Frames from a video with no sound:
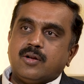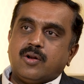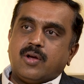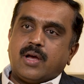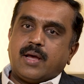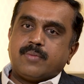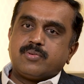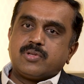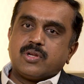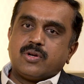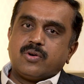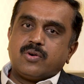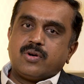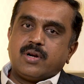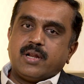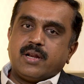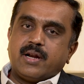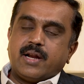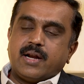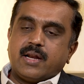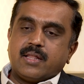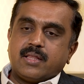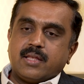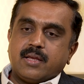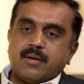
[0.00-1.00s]
No, absolutely
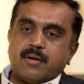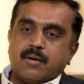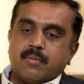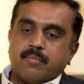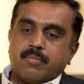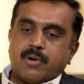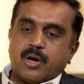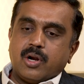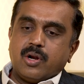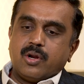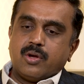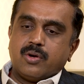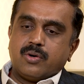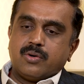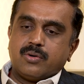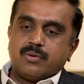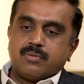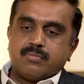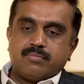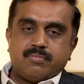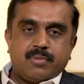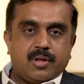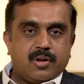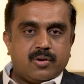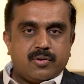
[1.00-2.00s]
right. I think
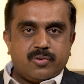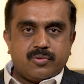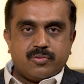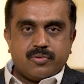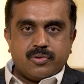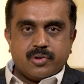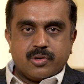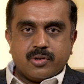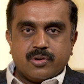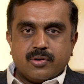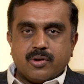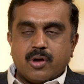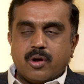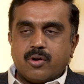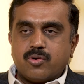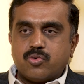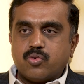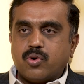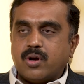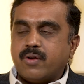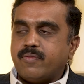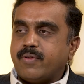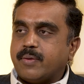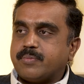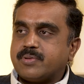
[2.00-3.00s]
Brillio, you could go
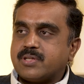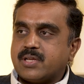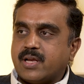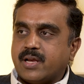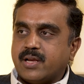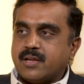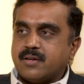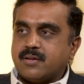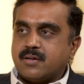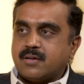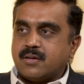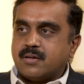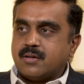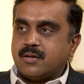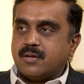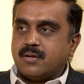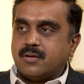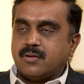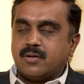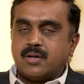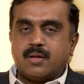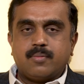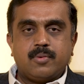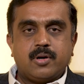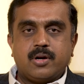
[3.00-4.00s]
to our website,
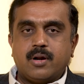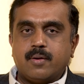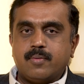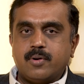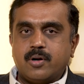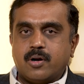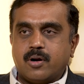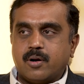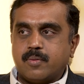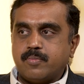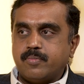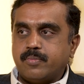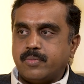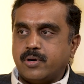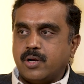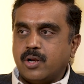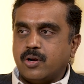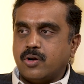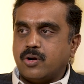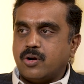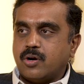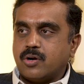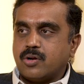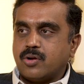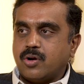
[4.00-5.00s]

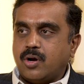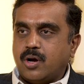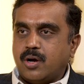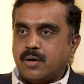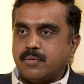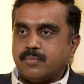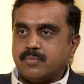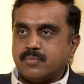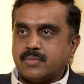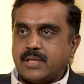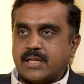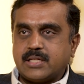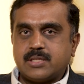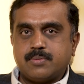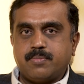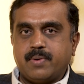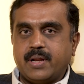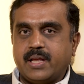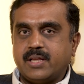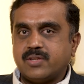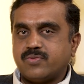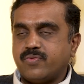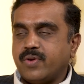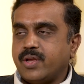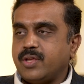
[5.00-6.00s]
www.brillio.com. That's a
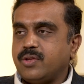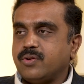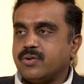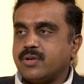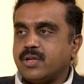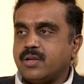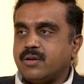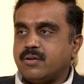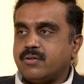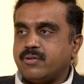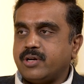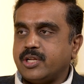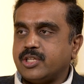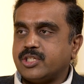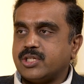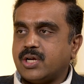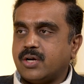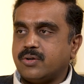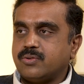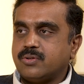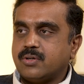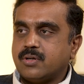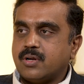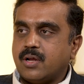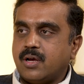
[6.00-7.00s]
place where you can reach
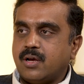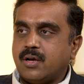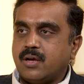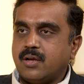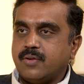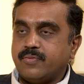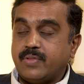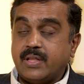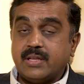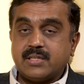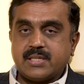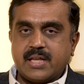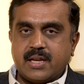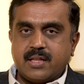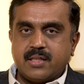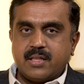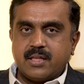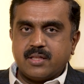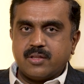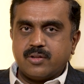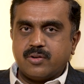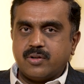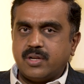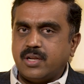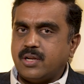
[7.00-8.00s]
out if there's
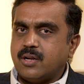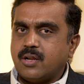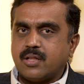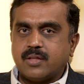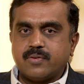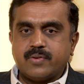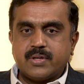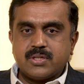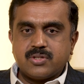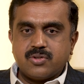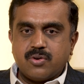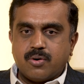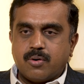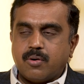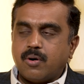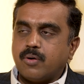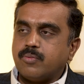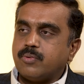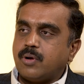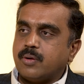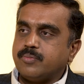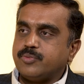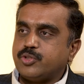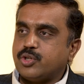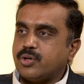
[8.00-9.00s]
anything that you need. Otherwise,
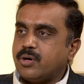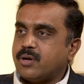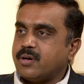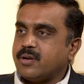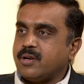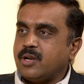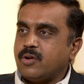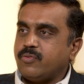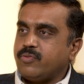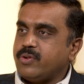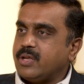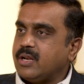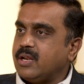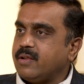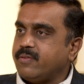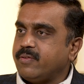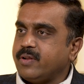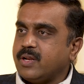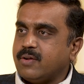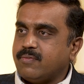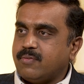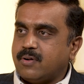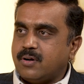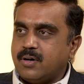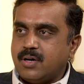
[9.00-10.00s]
I'm sure, we live
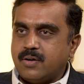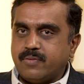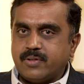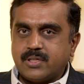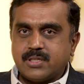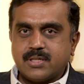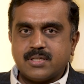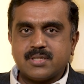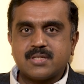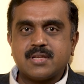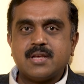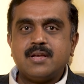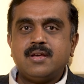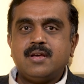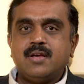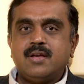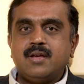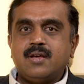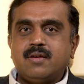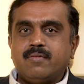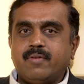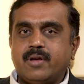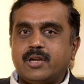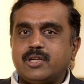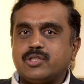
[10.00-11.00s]
in a world which is
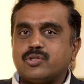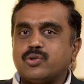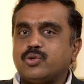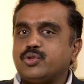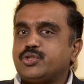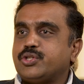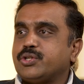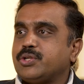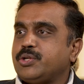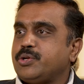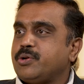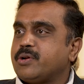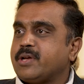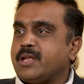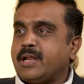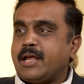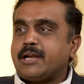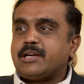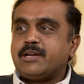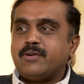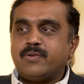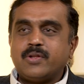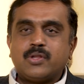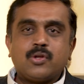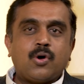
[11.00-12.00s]
very social. You're
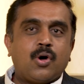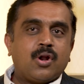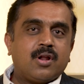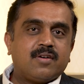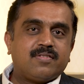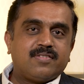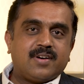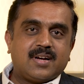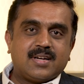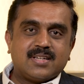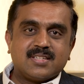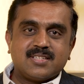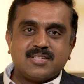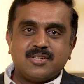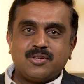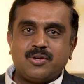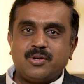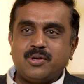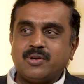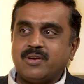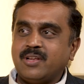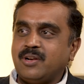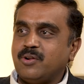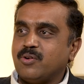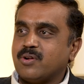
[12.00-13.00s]
connected with all of us.
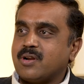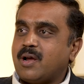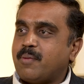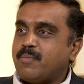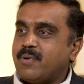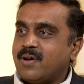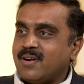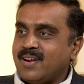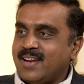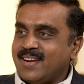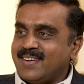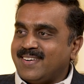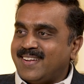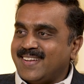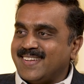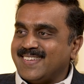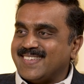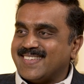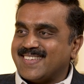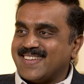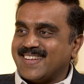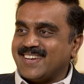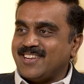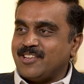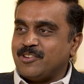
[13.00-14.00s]
You can look up our
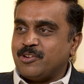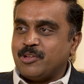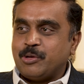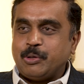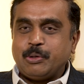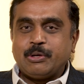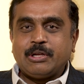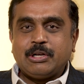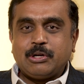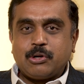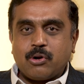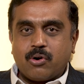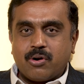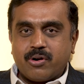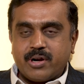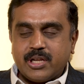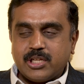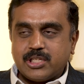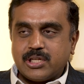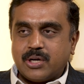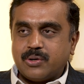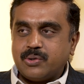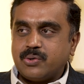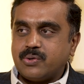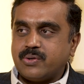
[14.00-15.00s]
LinkedIns and, you can
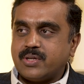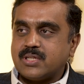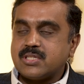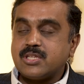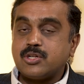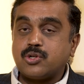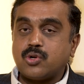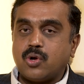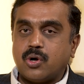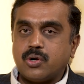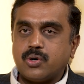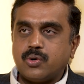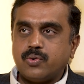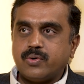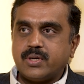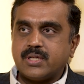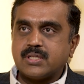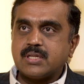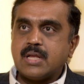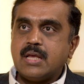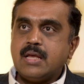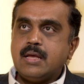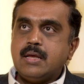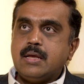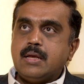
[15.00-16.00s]
reach out to us and talk to us.